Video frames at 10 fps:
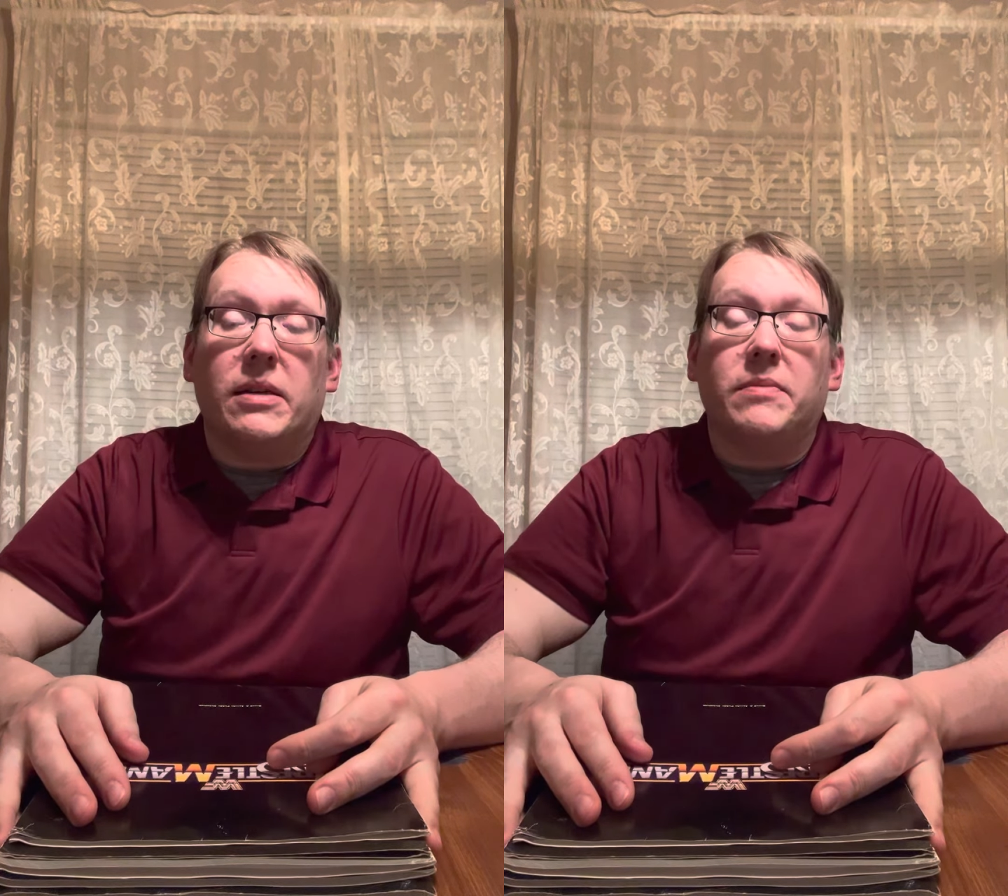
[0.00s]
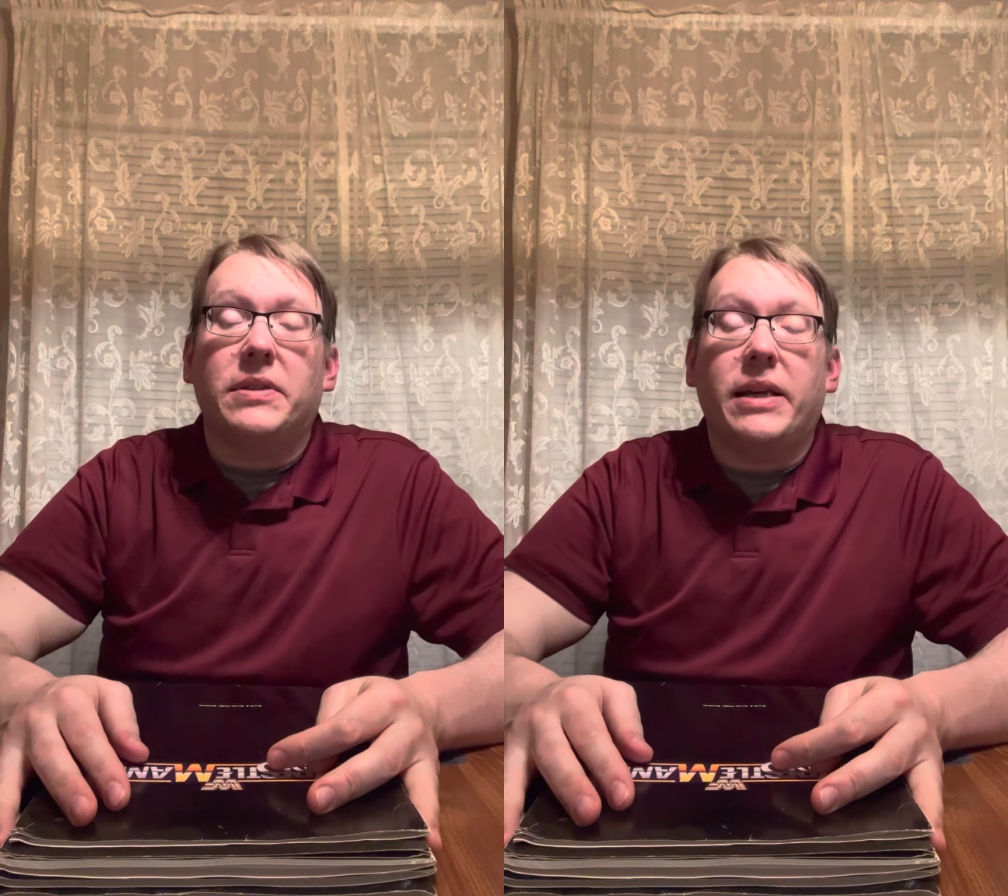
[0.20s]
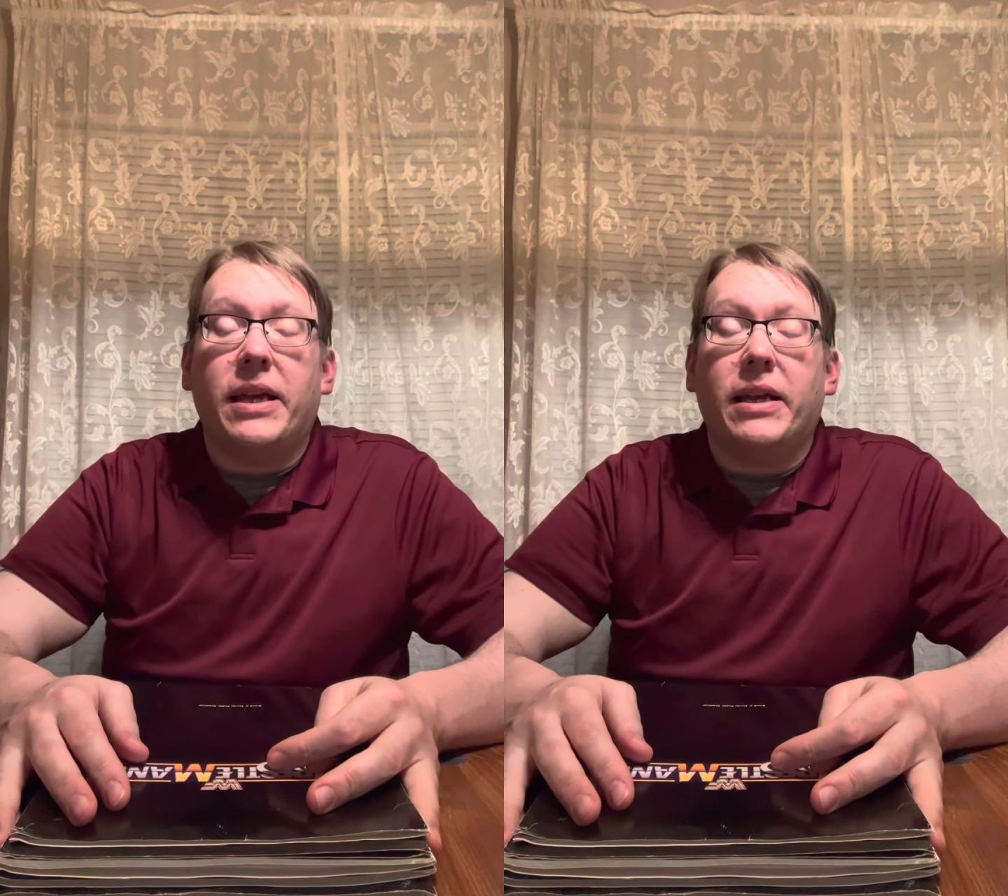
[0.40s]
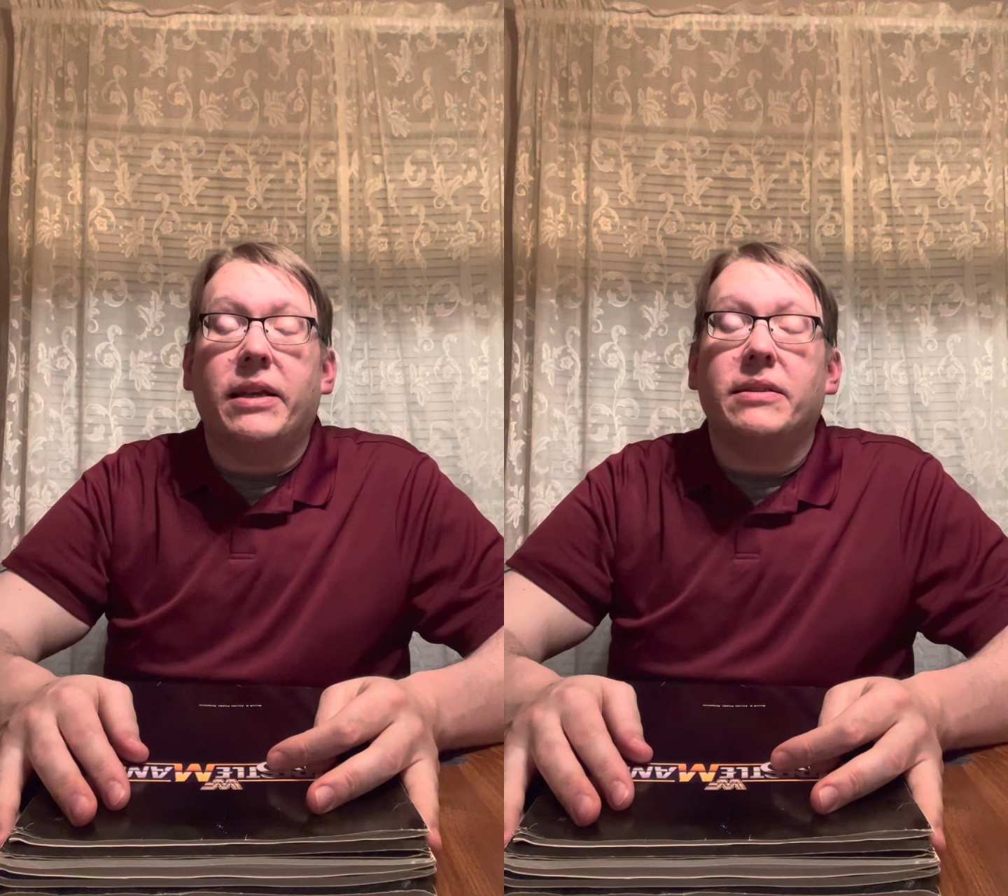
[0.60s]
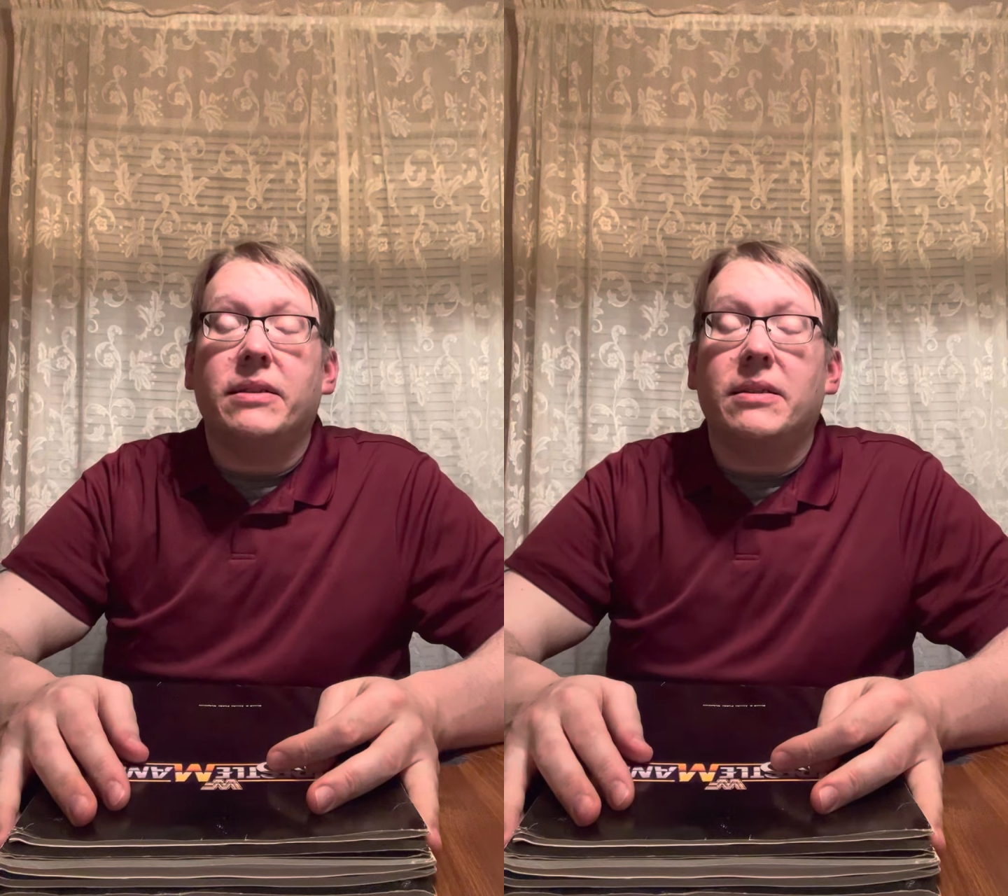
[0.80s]
Seeing
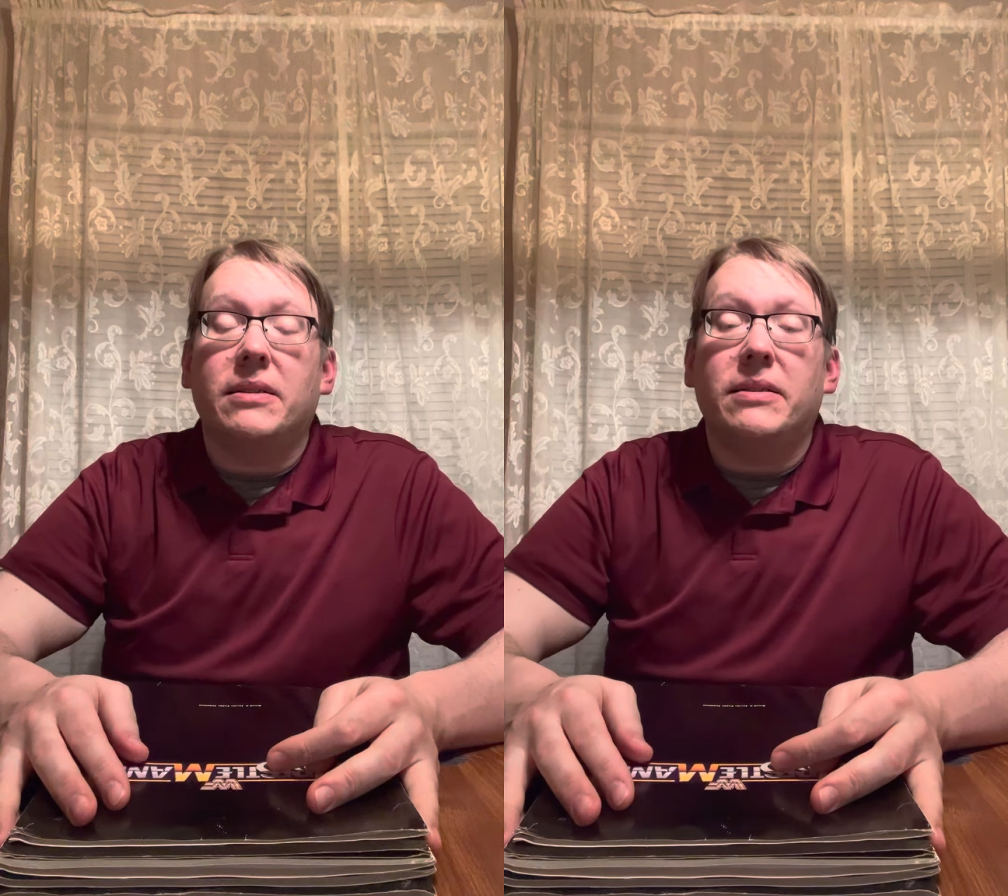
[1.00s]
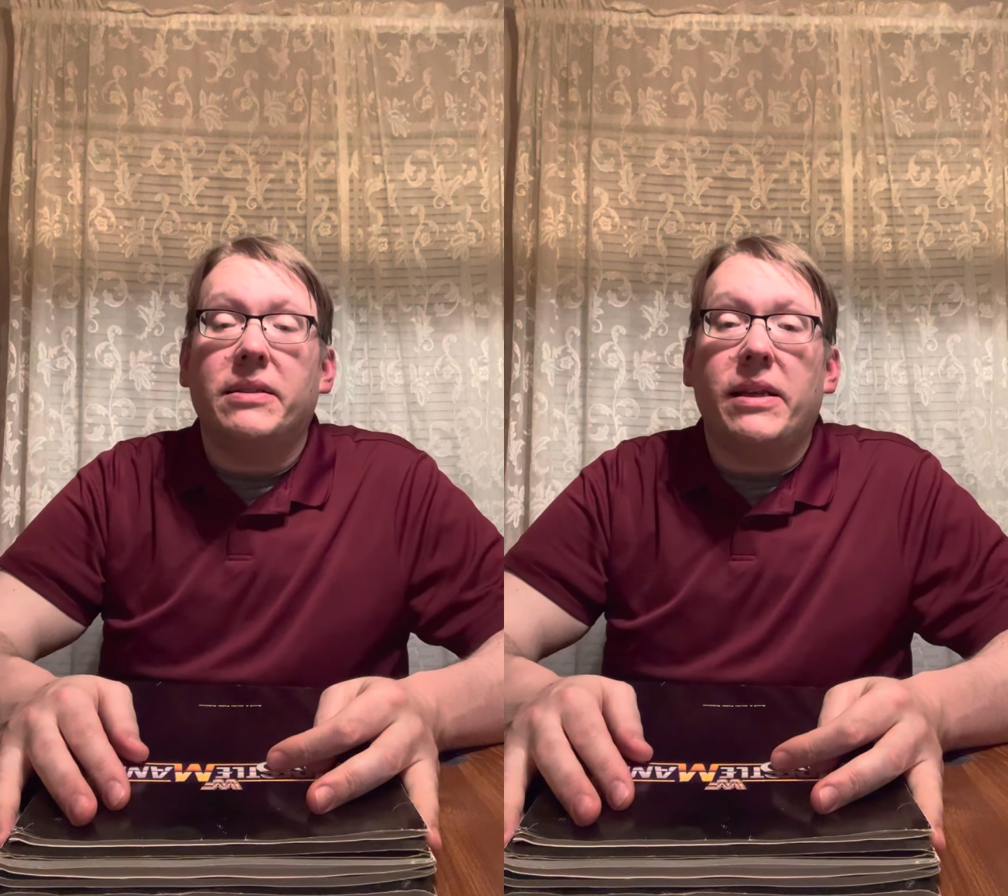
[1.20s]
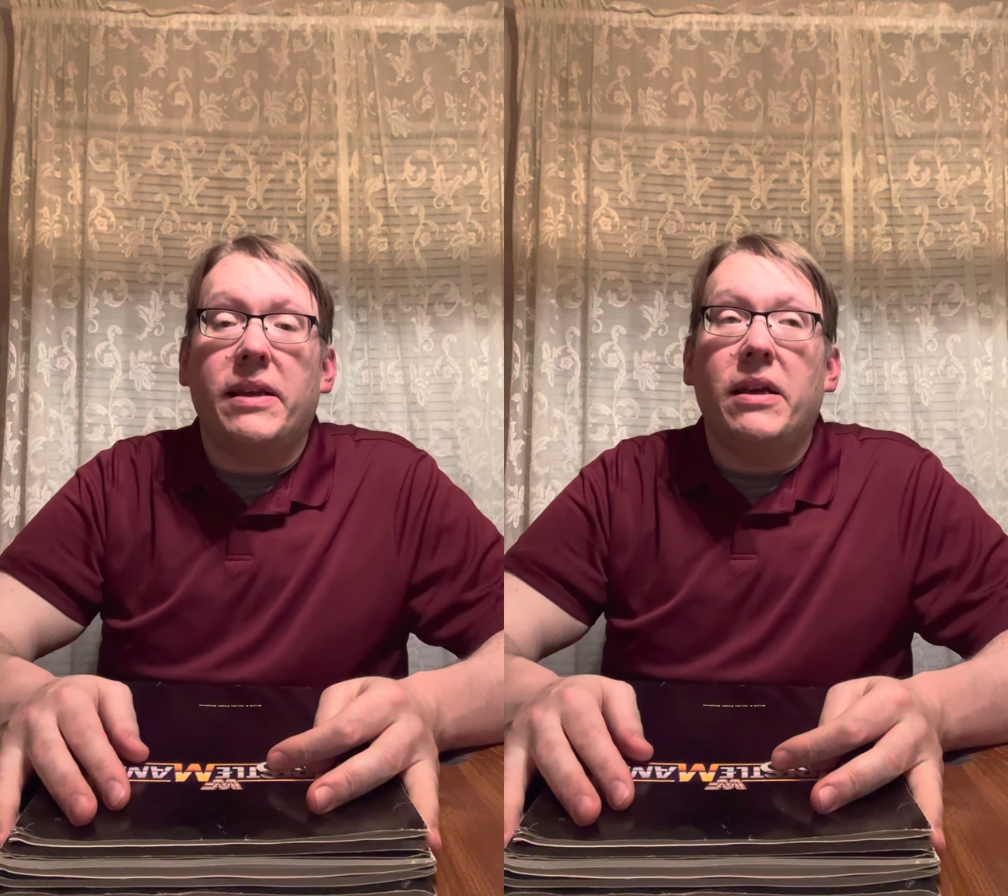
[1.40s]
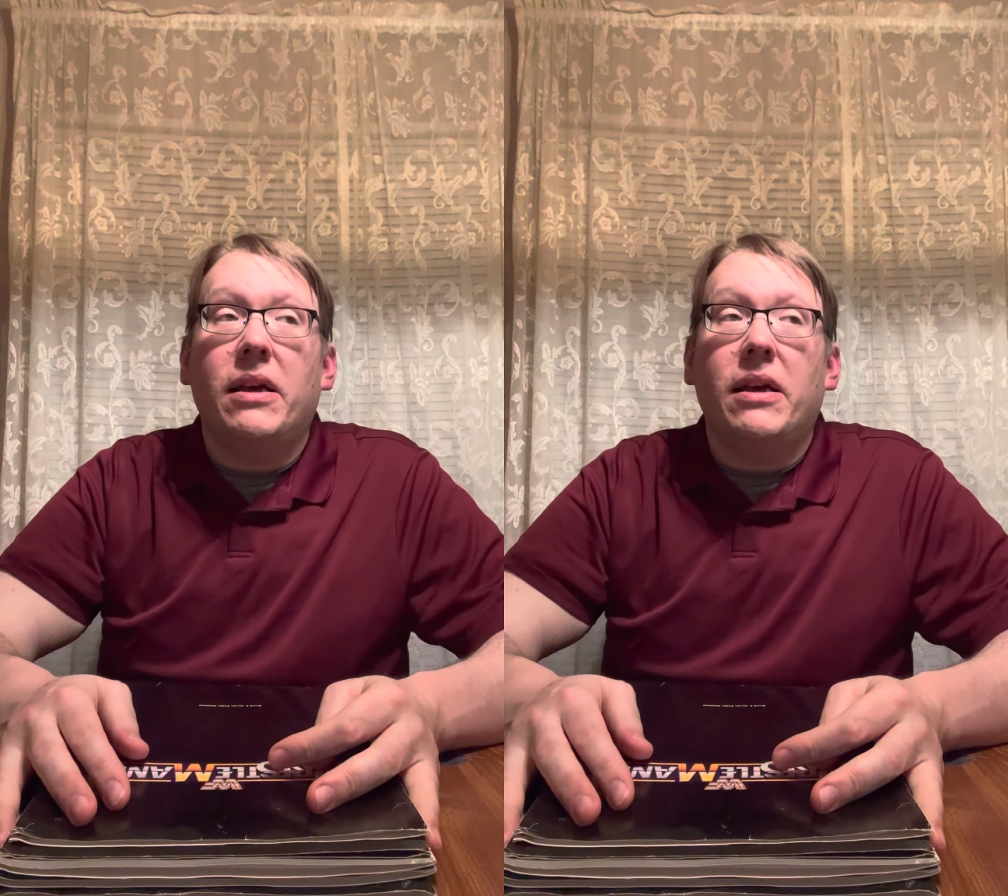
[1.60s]
as this is the